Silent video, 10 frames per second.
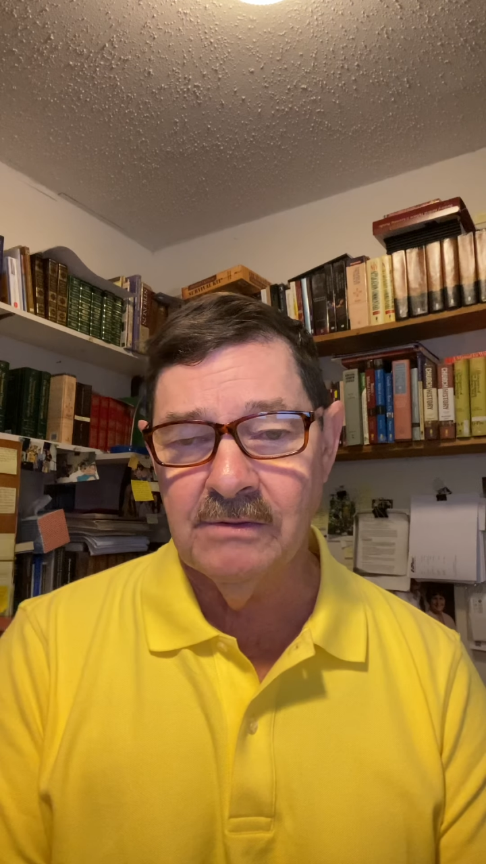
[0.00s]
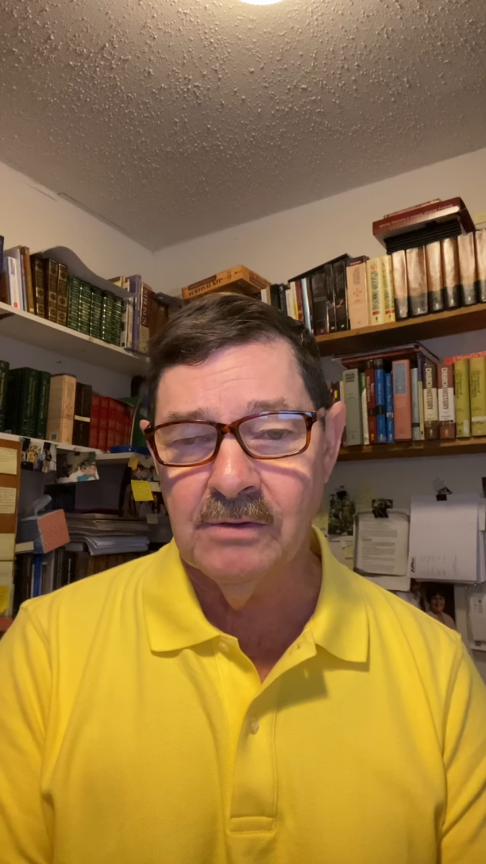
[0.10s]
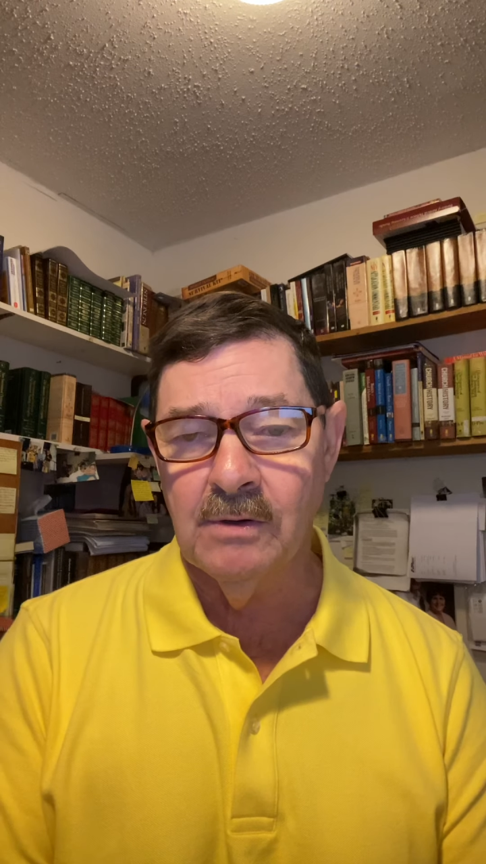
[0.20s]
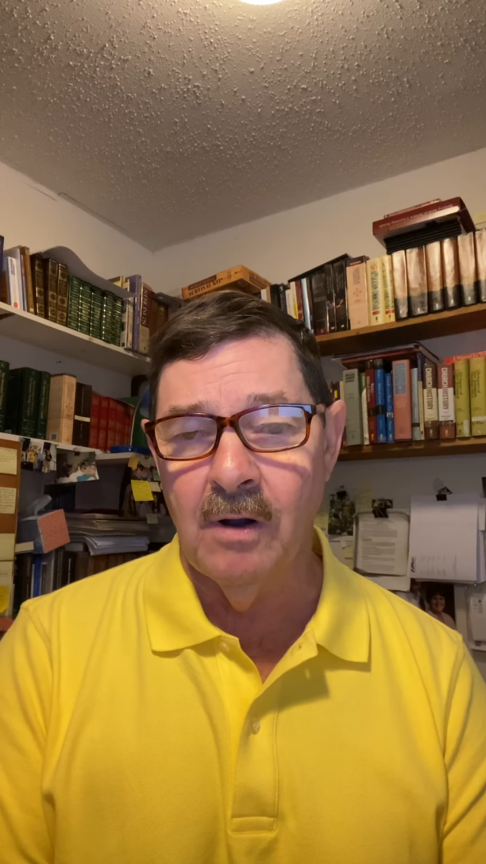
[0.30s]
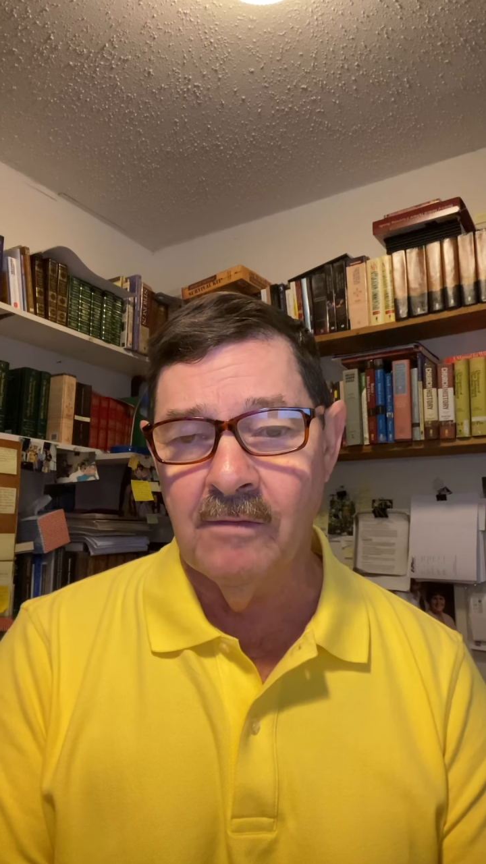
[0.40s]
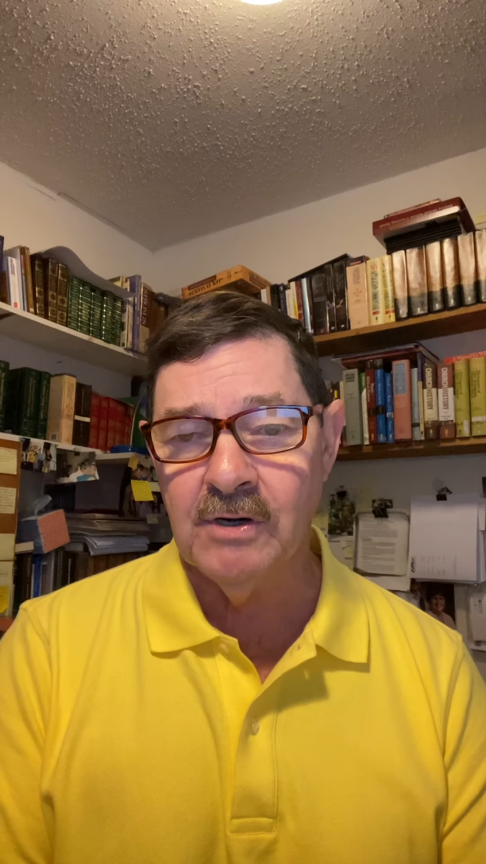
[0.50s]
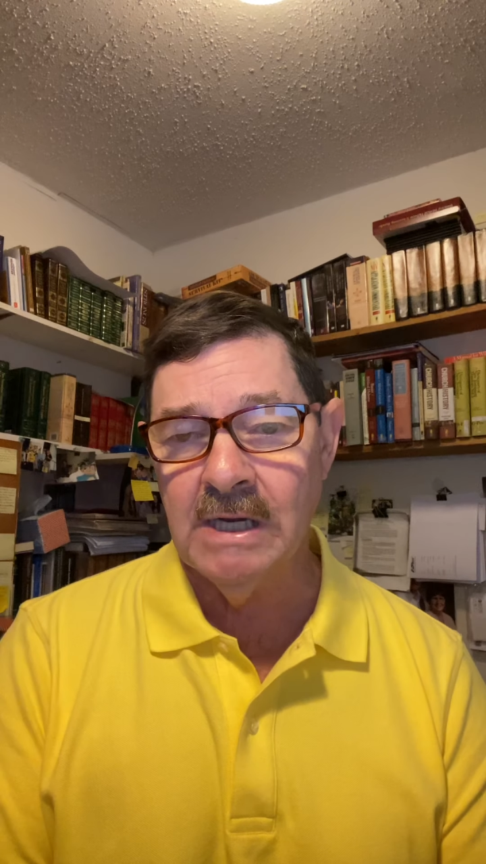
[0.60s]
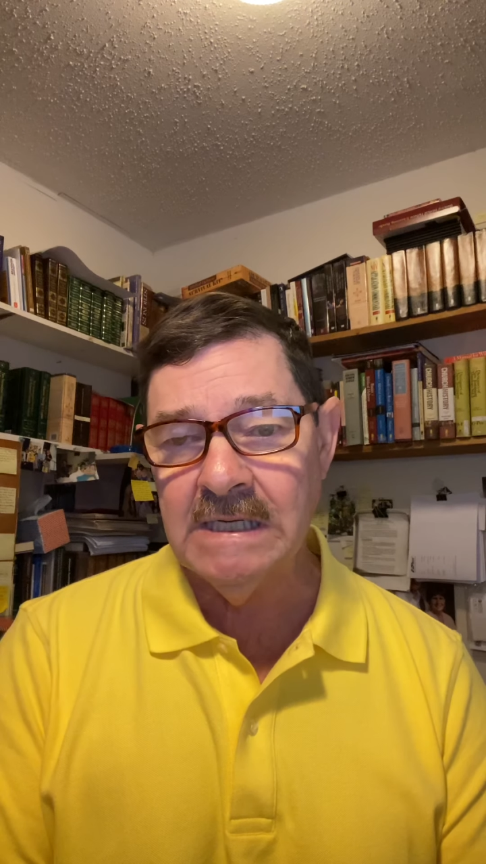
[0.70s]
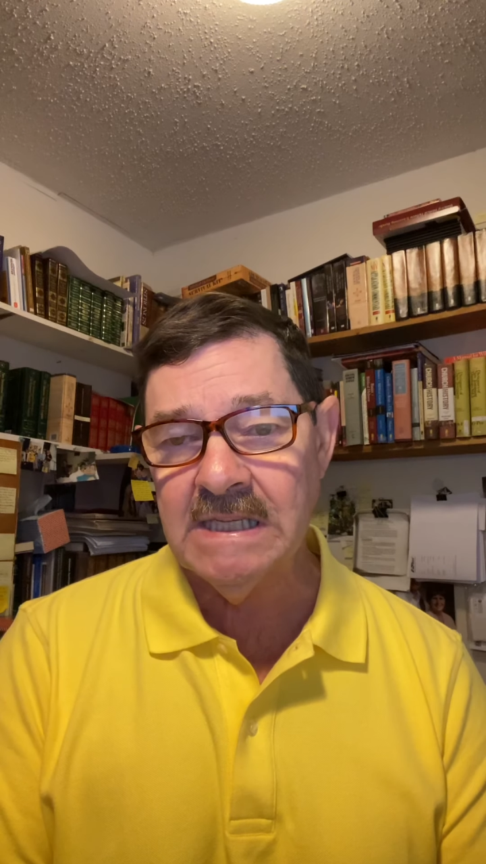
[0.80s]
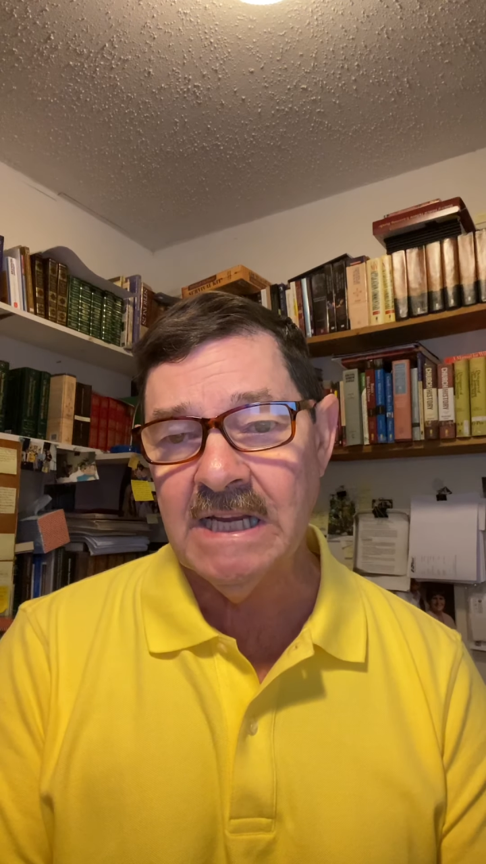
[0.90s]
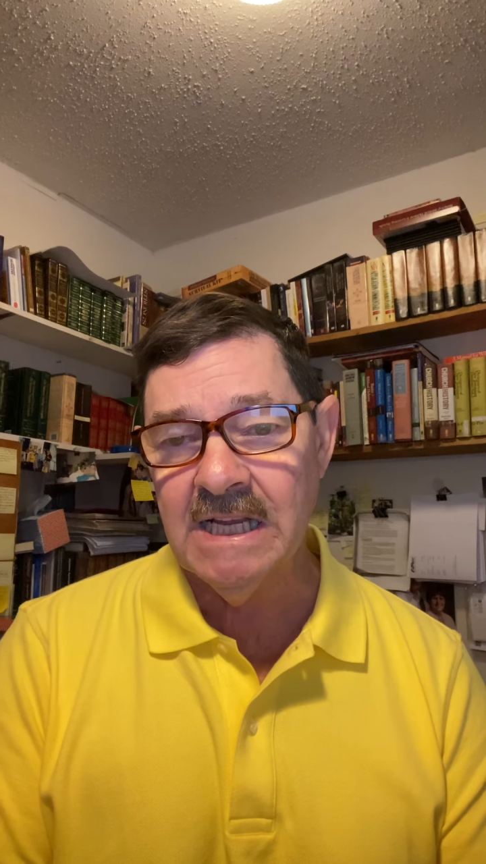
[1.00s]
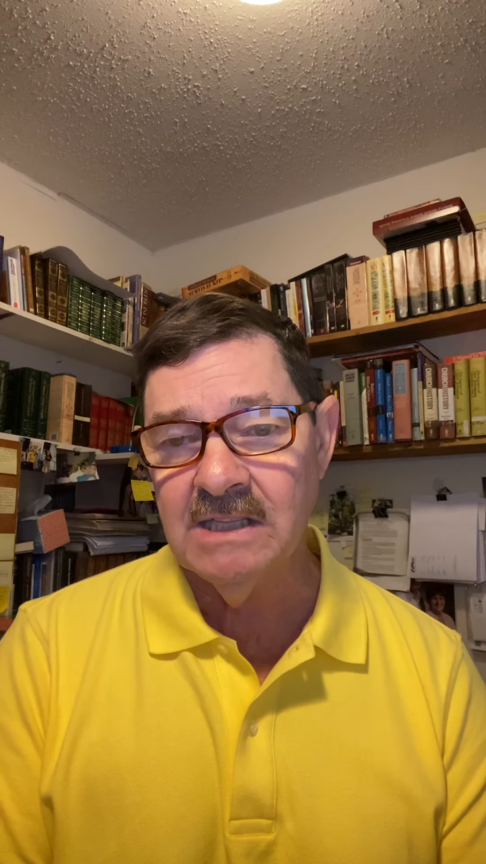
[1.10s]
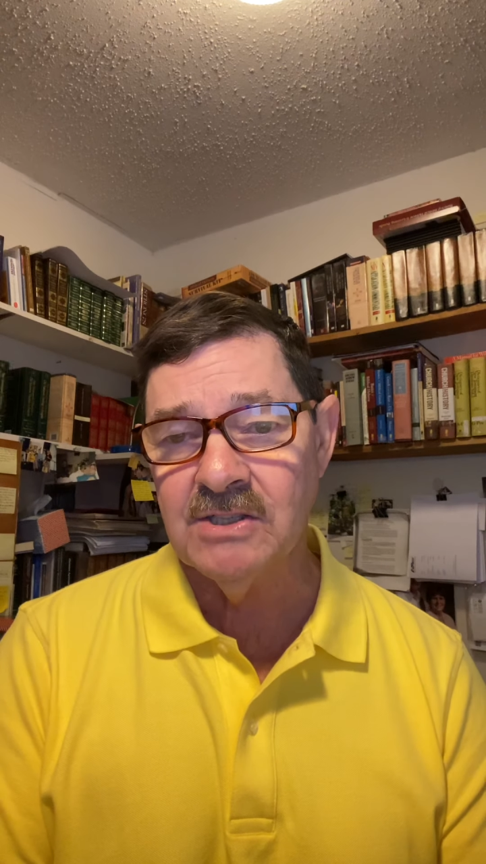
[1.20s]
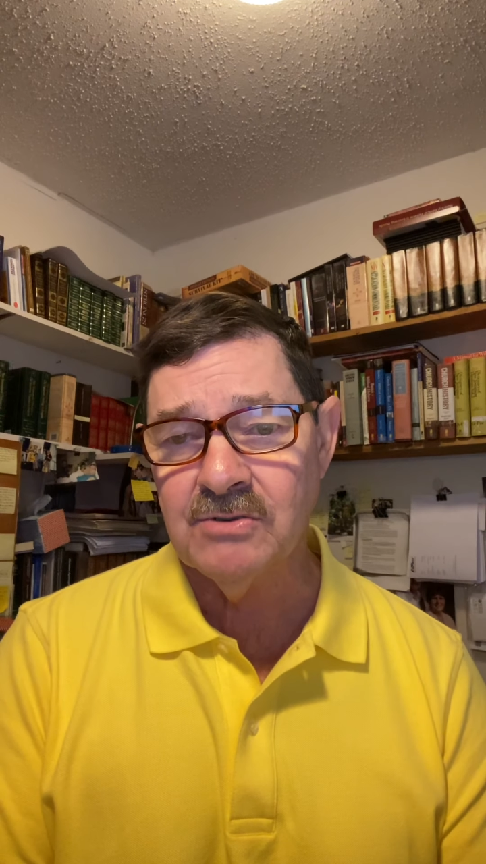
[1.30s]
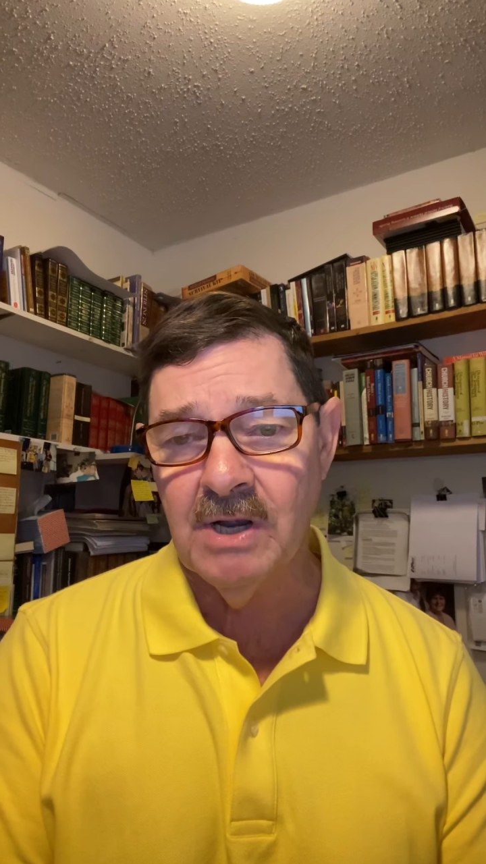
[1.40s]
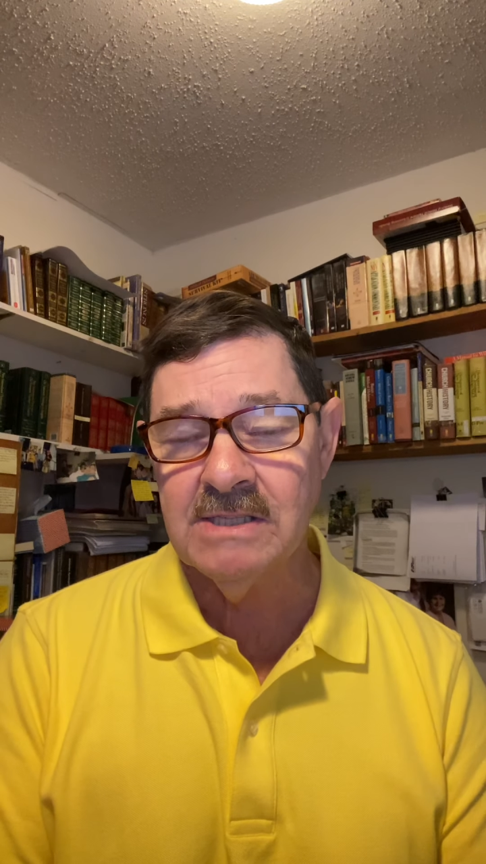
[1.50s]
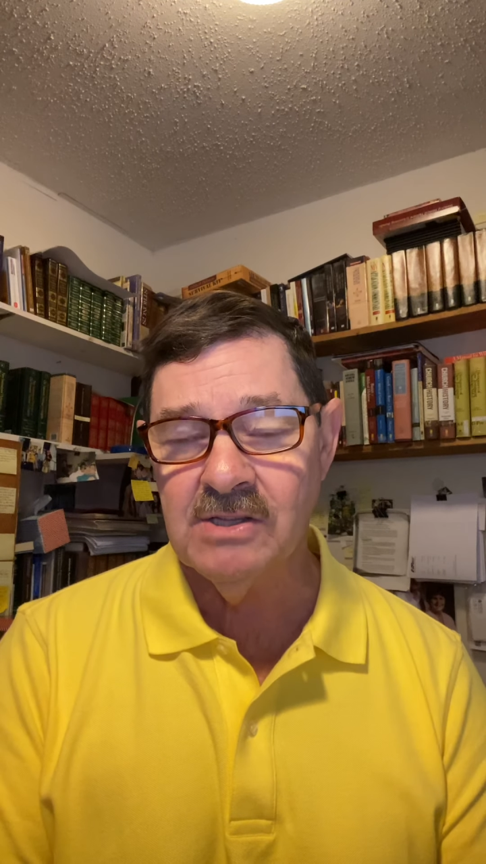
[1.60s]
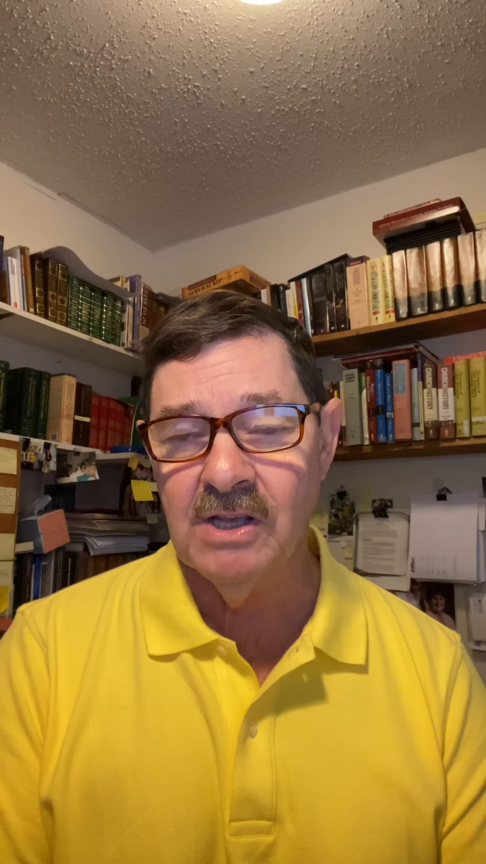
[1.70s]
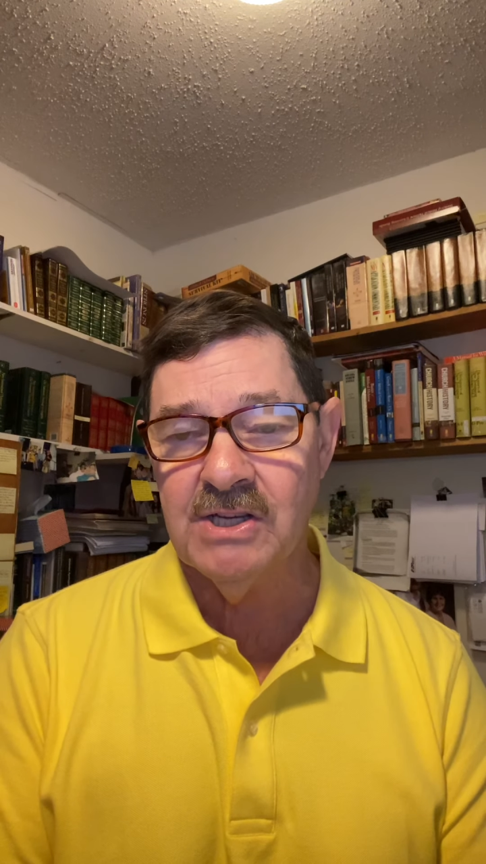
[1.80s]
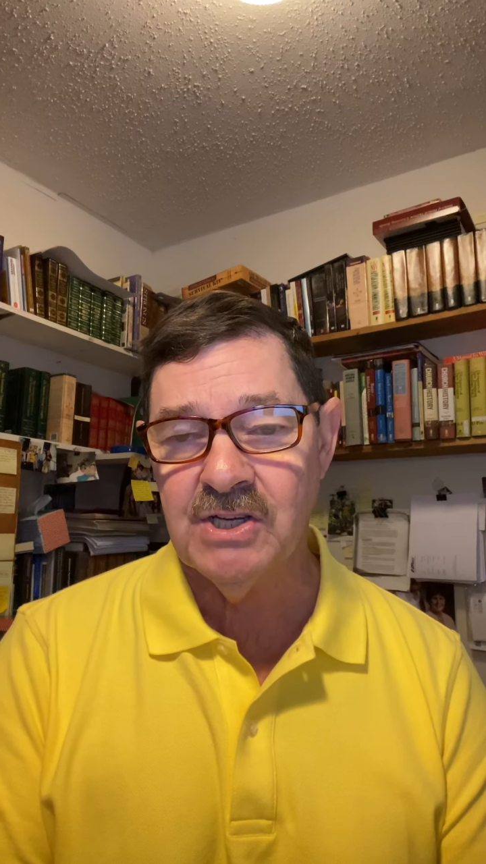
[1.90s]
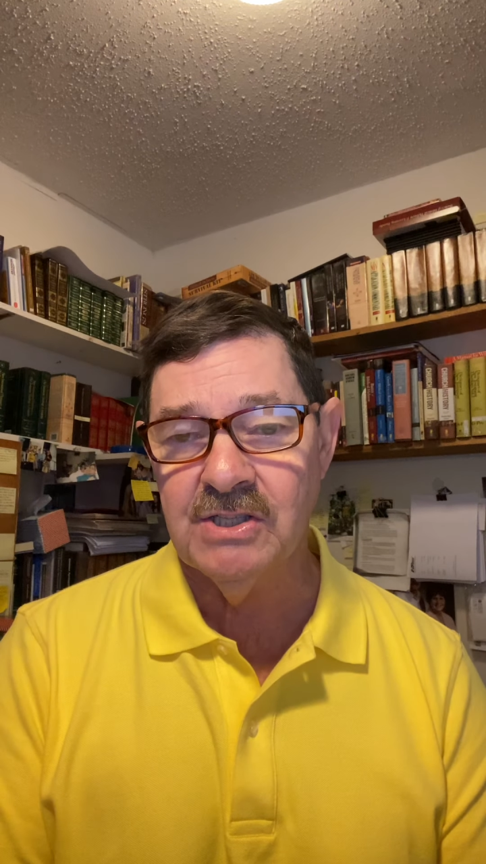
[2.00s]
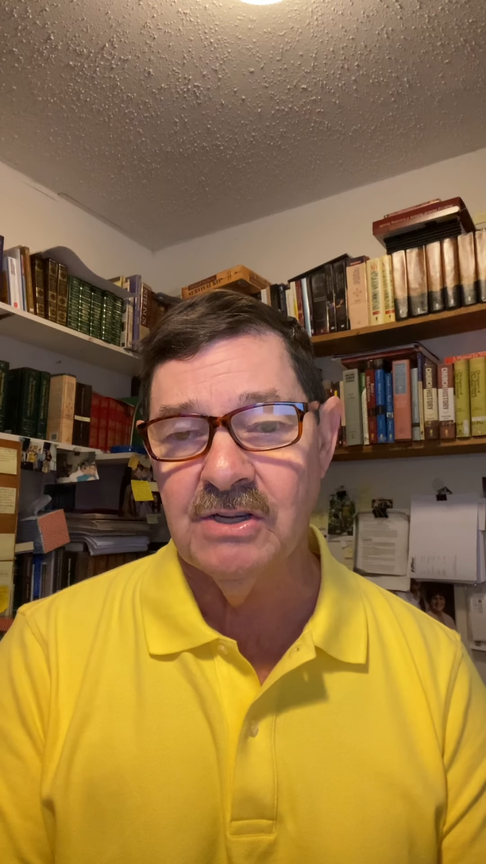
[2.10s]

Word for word: through over into the English translation,